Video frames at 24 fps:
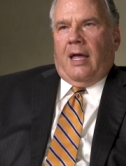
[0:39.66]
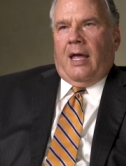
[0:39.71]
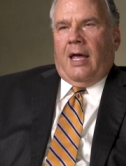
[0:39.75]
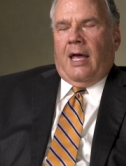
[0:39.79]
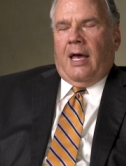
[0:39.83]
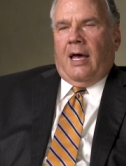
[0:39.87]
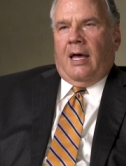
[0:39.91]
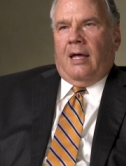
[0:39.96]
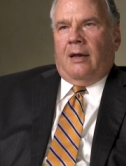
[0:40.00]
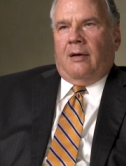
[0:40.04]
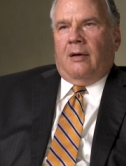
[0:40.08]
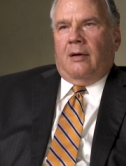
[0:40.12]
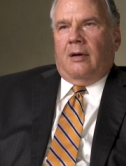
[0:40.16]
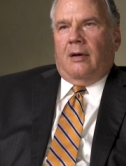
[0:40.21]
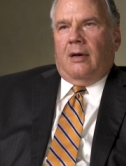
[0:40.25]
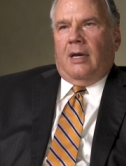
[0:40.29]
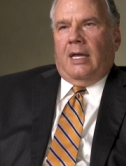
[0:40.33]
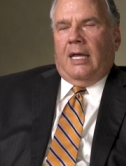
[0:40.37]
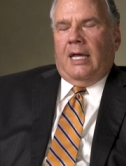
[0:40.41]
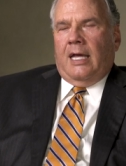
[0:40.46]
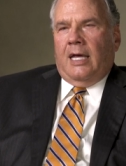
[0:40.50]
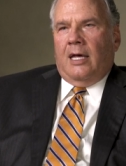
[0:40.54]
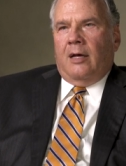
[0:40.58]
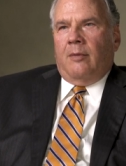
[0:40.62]
and
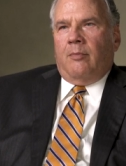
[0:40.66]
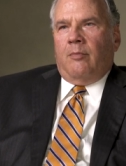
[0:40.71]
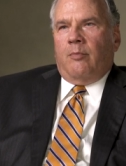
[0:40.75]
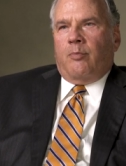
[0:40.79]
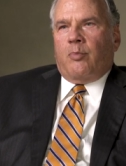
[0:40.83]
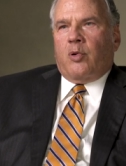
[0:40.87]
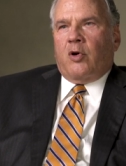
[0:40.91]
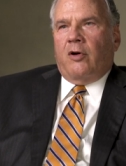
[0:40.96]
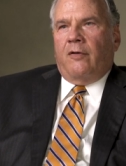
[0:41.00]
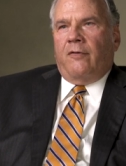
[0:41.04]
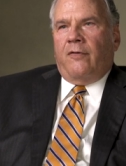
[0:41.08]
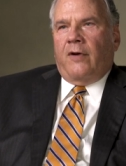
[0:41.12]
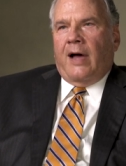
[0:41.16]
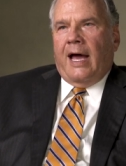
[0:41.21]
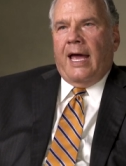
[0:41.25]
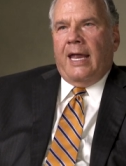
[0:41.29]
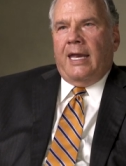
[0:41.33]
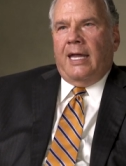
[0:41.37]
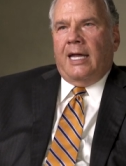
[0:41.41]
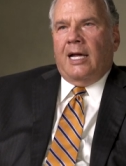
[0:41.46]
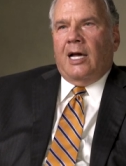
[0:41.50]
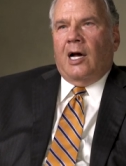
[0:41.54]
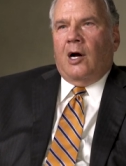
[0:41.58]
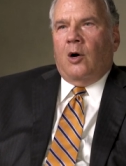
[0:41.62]
him
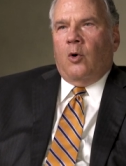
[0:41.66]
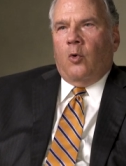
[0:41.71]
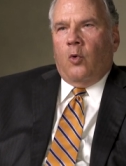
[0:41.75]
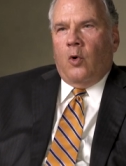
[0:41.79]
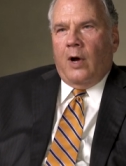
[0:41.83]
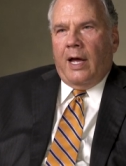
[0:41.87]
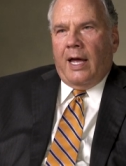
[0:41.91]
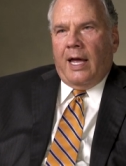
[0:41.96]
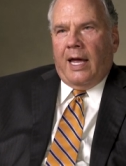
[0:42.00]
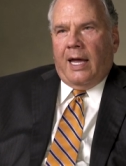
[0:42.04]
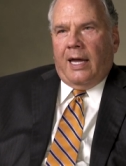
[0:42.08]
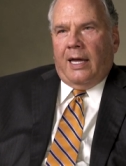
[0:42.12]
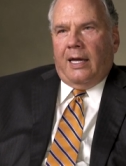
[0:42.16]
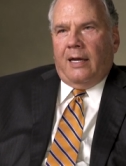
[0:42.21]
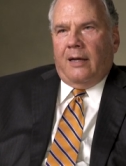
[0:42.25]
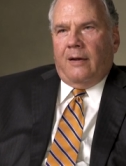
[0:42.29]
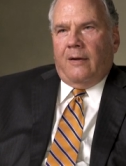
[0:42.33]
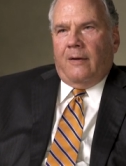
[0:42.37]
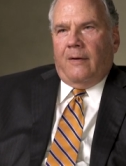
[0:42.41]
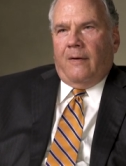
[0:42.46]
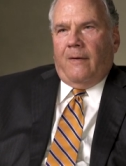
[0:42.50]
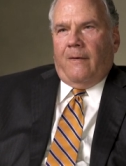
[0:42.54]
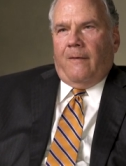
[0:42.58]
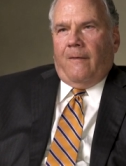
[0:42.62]
providing a way
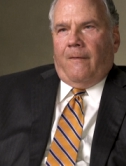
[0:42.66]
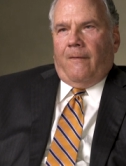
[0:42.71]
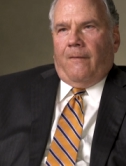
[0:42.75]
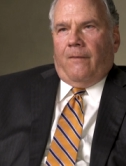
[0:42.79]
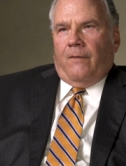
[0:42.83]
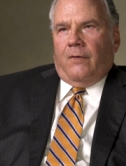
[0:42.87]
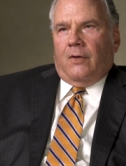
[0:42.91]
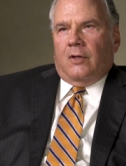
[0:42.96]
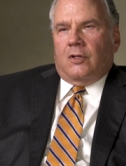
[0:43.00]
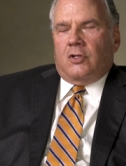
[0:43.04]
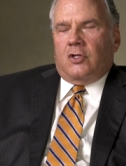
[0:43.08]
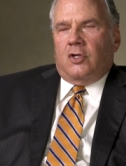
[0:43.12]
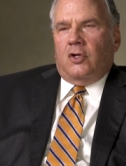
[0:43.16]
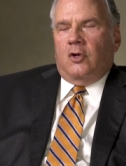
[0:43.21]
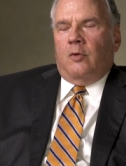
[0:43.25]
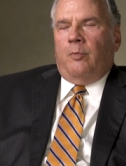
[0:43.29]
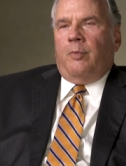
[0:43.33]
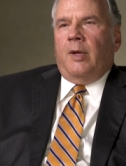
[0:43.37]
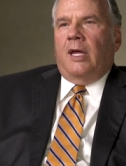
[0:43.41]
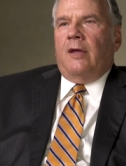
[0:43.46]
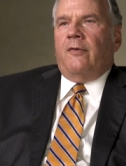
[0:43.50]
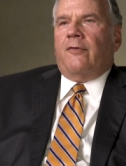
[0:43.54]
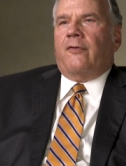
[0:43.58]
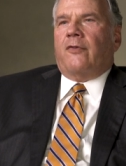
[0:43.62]
to
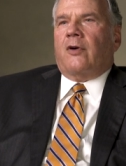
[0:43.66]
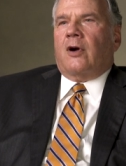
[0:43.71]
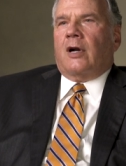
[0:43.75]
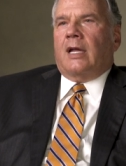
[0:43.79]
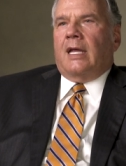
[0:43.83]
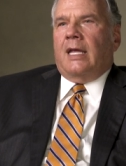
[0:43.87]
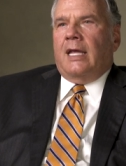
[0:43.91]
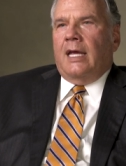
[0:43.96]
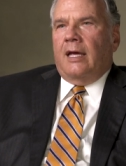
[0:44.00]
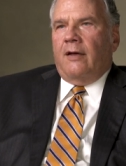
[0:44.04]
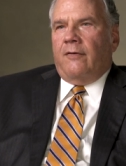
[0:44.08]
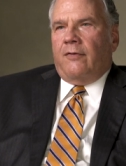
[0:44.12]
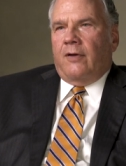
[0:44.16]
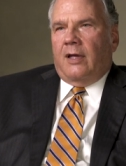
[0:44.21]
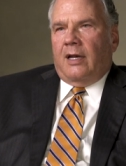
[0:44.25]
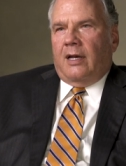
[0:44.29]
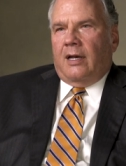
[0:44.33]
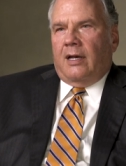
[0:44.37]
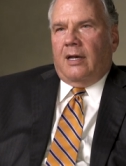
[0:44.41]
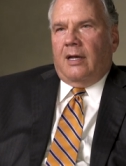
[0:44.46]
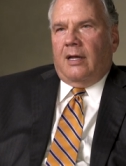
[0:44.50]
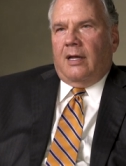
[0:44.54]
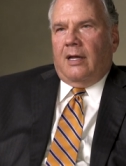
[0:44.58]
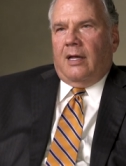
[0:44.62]
be
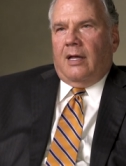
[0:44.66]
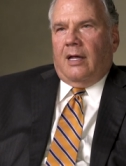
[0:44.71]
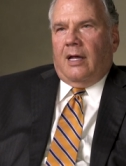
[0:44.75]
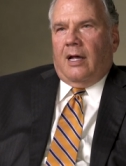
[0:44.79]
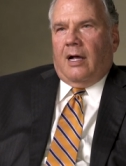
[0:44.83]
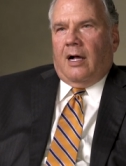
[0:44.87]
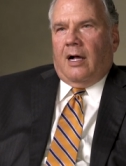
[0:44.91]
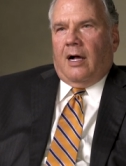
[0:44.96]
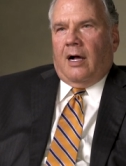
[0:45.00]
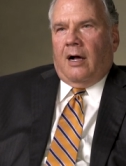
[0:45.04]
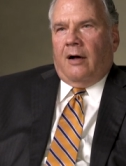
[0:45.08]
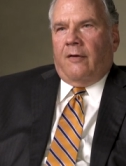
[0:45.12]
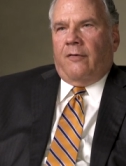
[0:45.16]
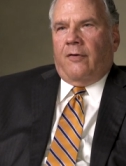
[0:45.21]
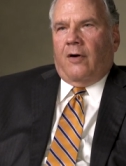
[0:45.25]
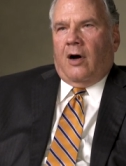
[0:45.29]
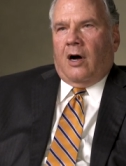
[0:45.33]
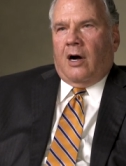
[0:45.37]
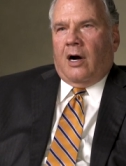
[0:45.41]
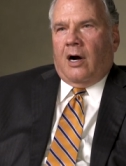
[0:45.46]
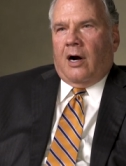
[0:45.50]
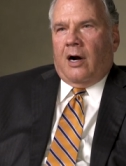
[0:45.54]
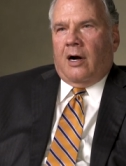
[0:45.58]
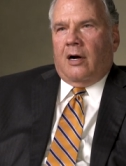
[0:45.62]
forgiven
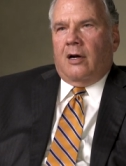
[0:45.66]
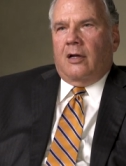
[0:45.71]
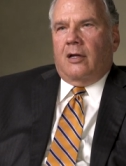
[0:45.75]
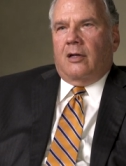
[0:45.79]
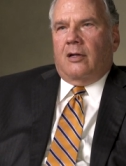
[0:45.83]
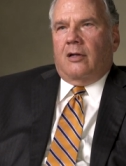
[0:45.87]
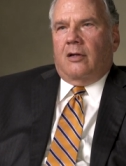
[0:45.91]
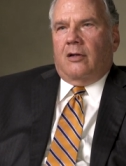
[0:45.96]
of our